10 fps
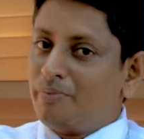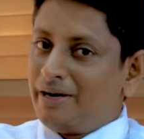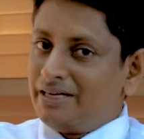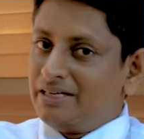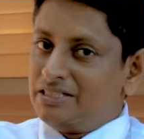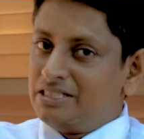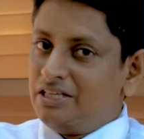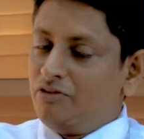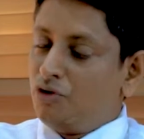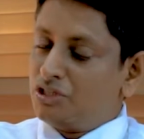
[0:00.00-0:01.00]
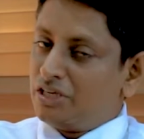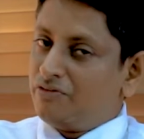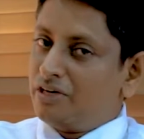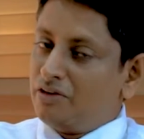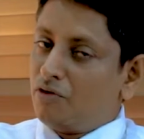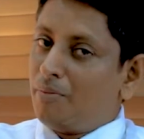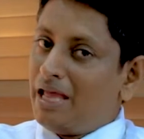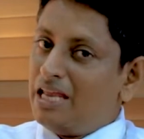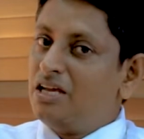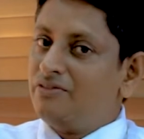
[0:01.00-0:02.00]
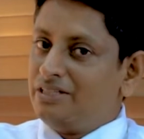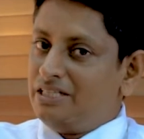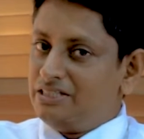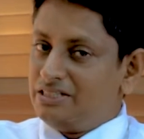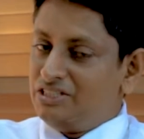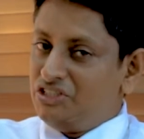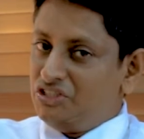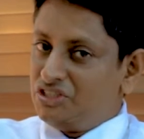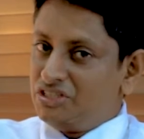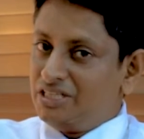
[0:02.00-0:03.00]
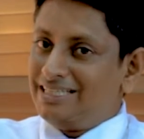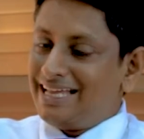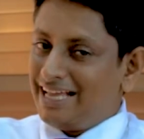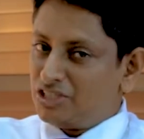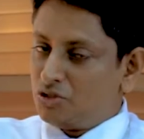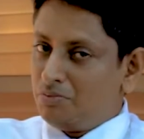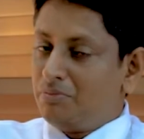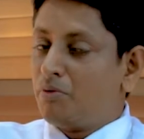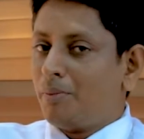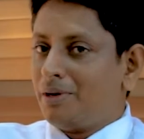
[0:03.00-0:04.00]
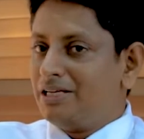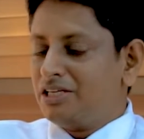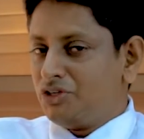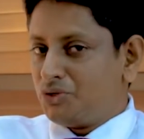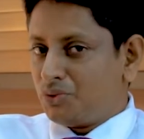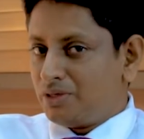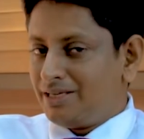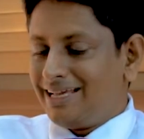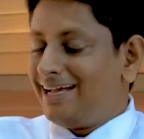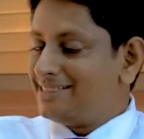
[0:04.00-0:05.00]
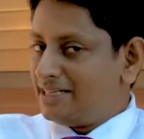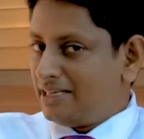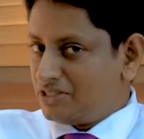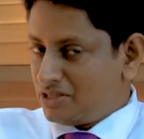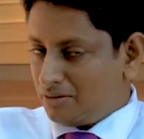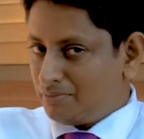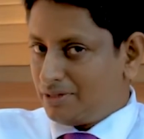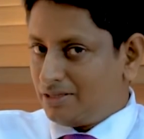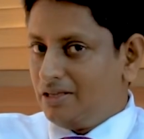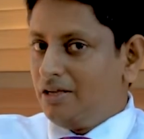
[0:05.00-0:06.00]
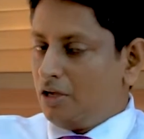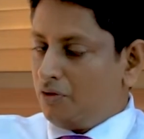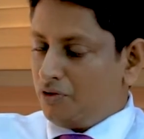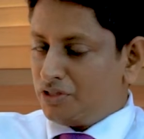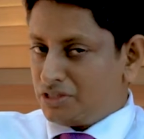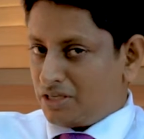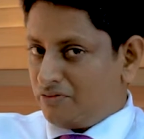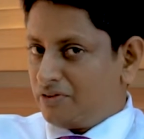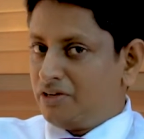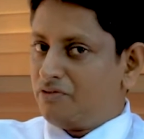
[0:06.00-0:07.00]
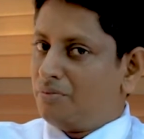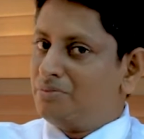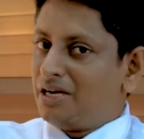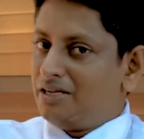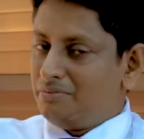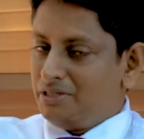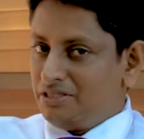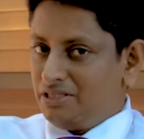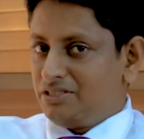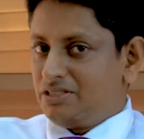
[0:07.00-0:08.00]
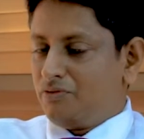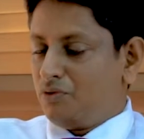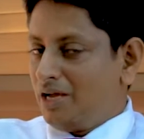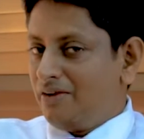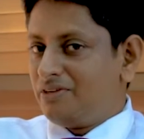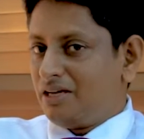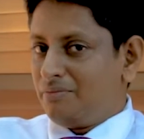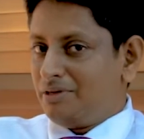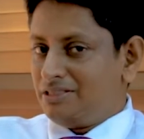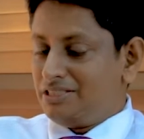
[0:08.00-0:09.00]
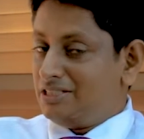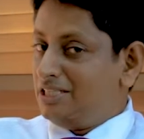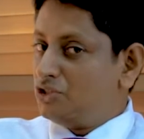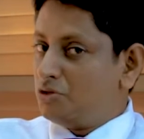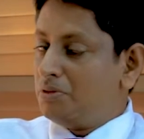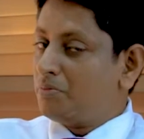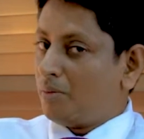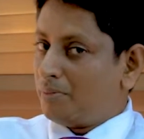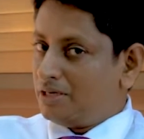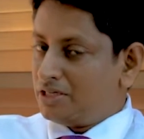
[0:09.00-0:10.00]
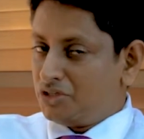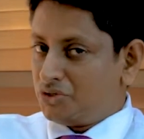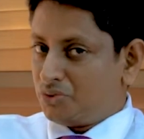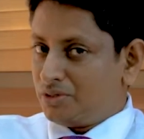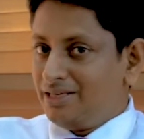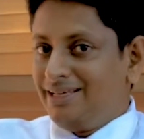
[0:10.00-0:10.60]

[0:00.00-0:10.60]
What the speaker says: a pregnancy, if you're suffering from any of these diseases, it has to be properly controlled. As an example, if you're suffering from diabetes, if you have diabetes, it needs to be properly controlled.